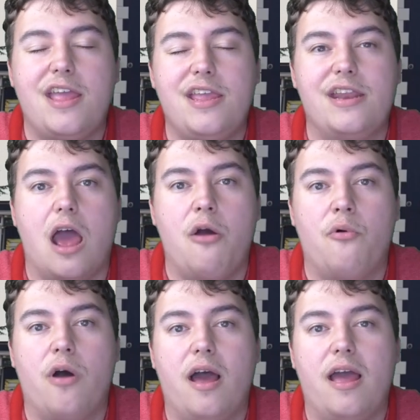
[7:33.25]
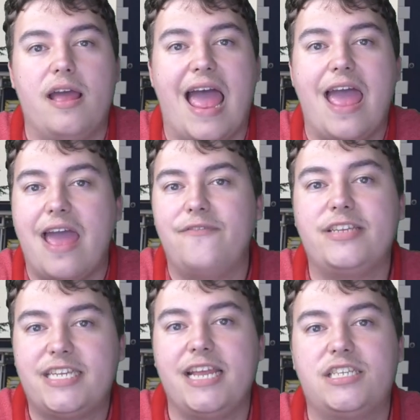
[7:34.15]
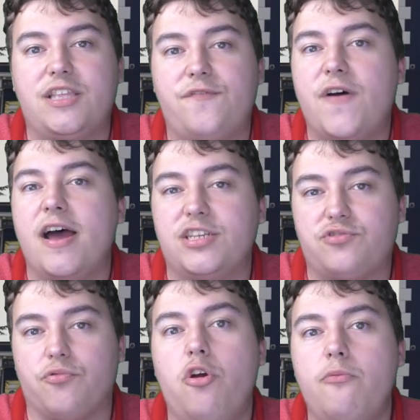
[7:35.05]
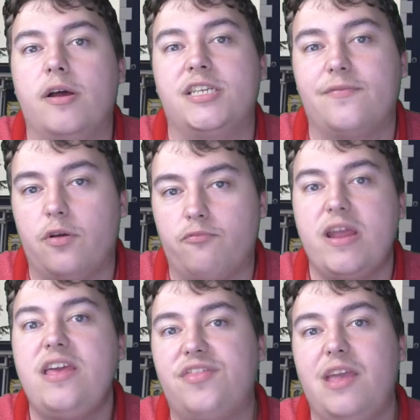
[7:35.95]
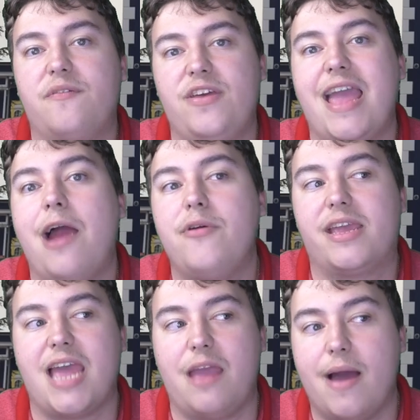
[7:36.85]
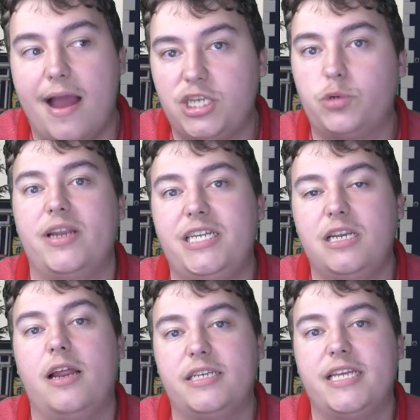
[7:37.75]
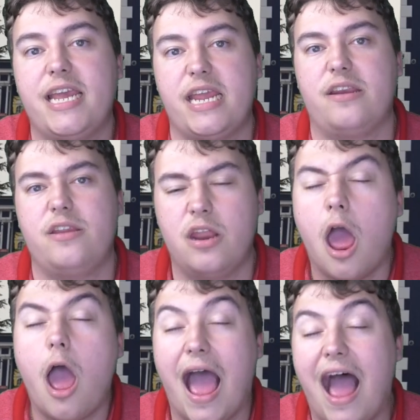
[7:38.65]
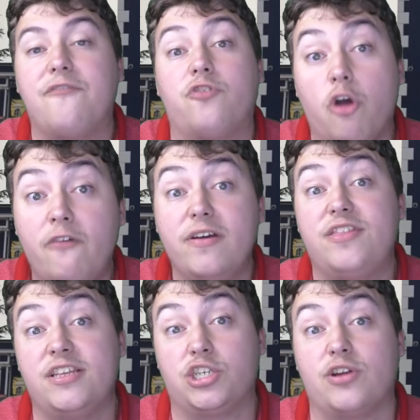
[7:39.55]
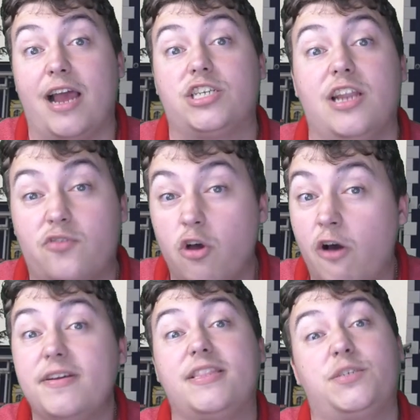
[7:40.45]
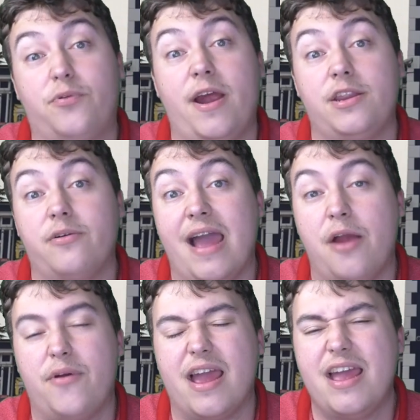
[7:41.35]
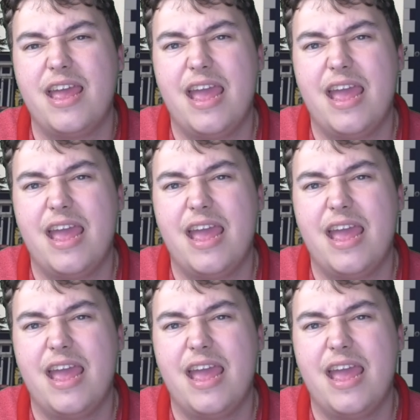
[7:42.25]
you know, ever since the first rumours of a re-theme of the area came out in 2019, you know, I've covered this attraction, I've covered this brand new area,